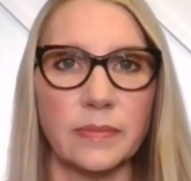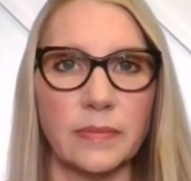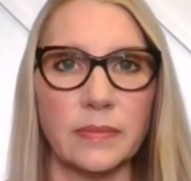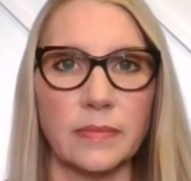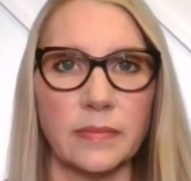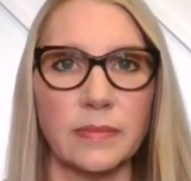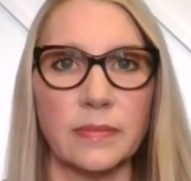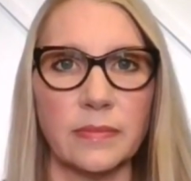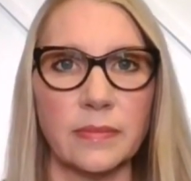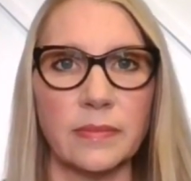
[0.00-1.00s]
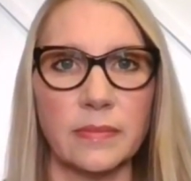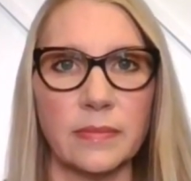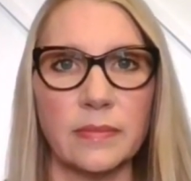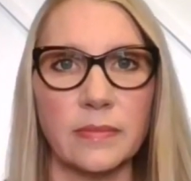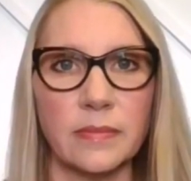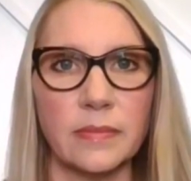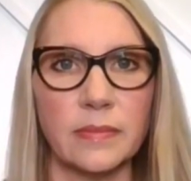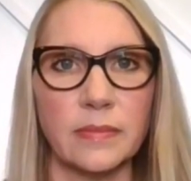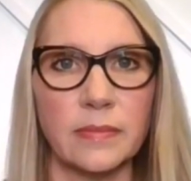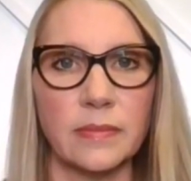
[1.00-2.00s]

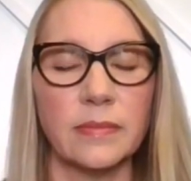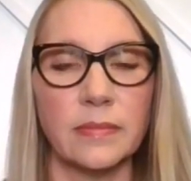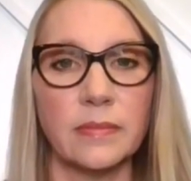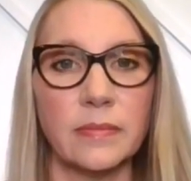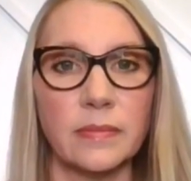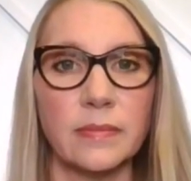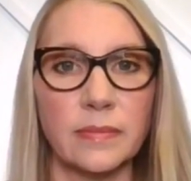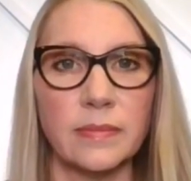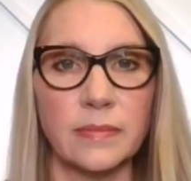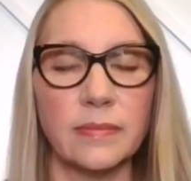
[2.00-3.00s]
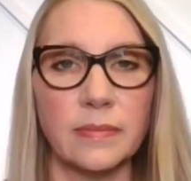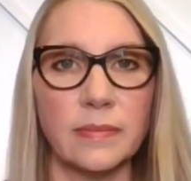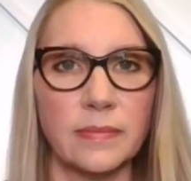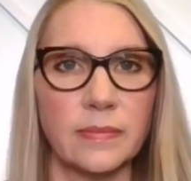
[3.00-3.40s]
(not speaking)